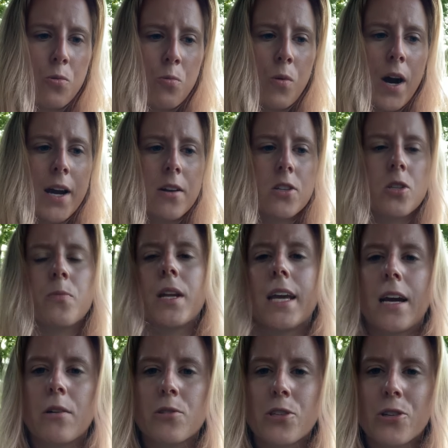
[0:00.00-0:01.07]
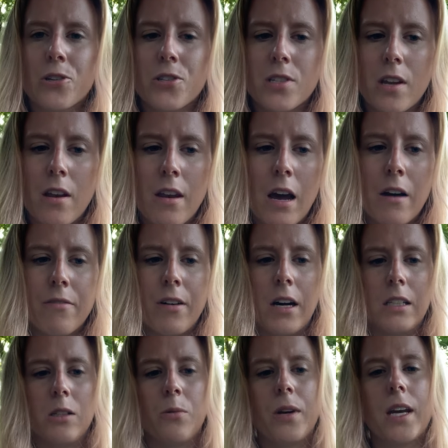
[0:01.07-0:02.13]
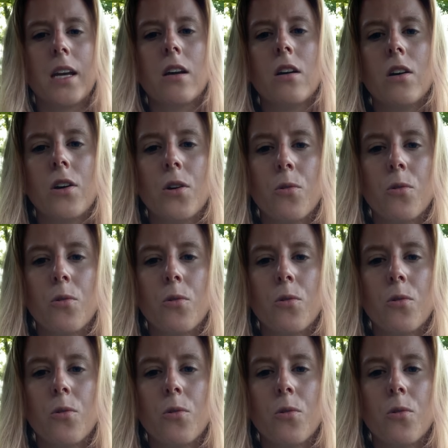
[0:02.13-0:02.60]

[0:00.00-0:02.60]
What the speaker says: why are so many counselors not following